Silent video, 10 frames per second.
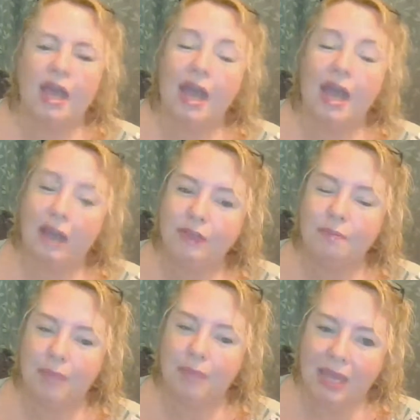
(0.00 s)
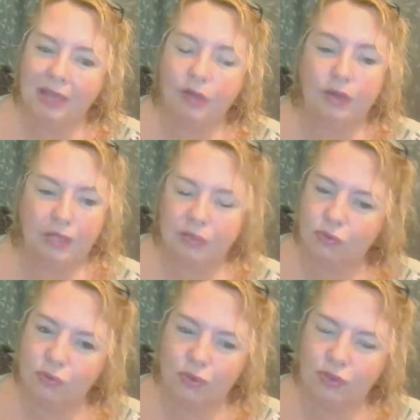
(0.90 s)
Having a man who does
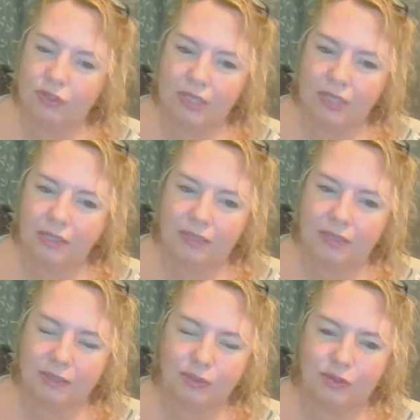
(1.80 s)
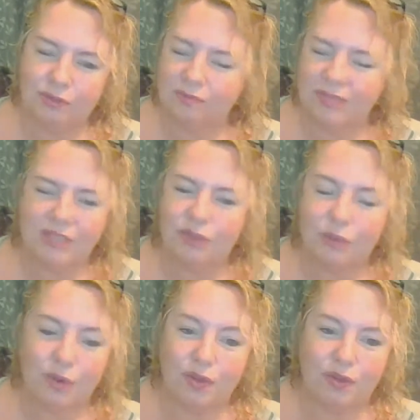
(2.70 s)
all those things, it's
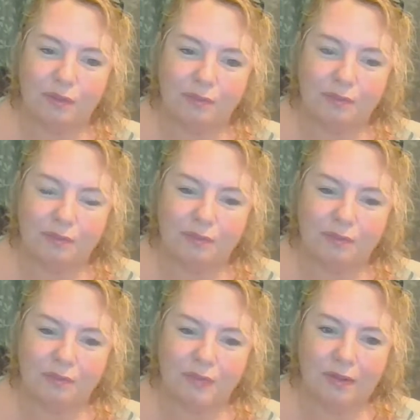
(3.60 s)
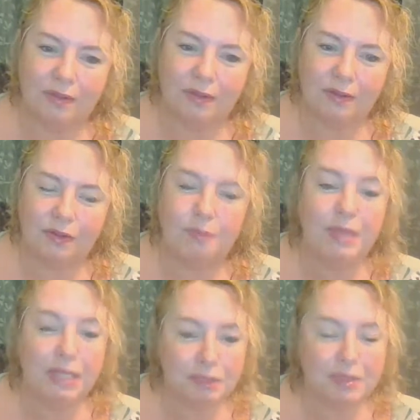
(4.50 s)
not worth it.
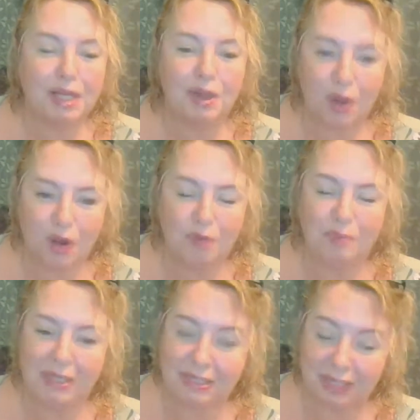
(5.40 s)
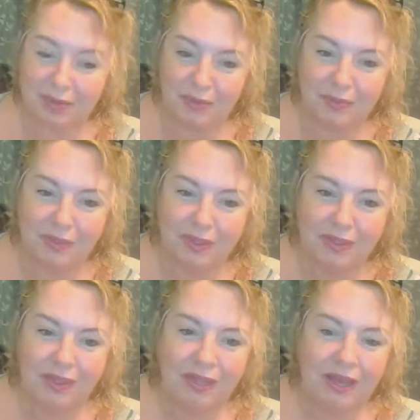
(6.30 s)
Better to be alone, be single,
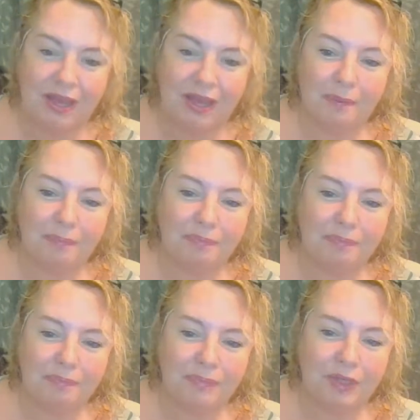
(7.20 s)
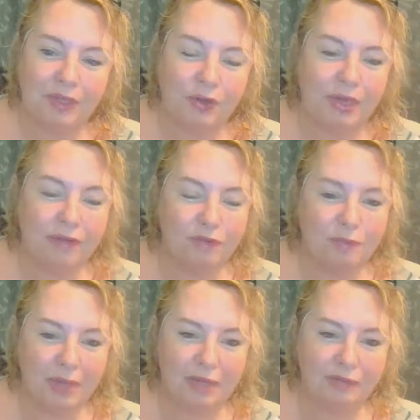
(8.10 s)
and have the
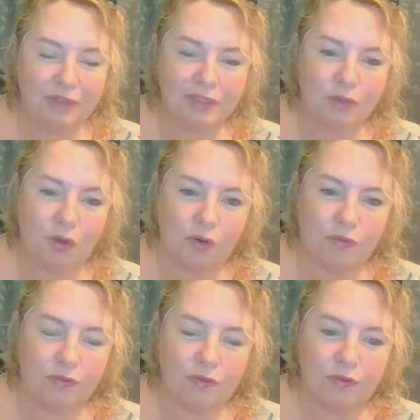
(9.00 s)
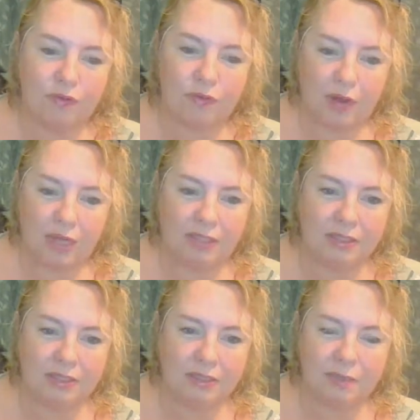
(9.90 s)
benefits of
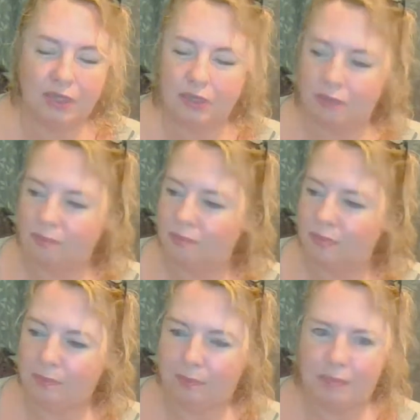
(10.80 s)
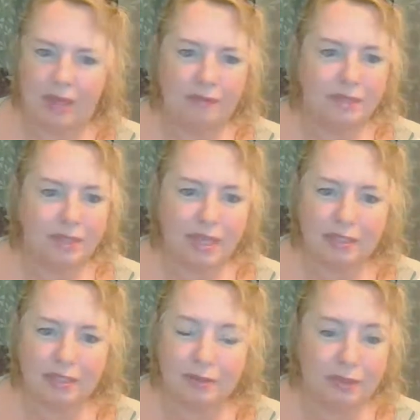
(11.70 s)
friends. I mean, you can have sex.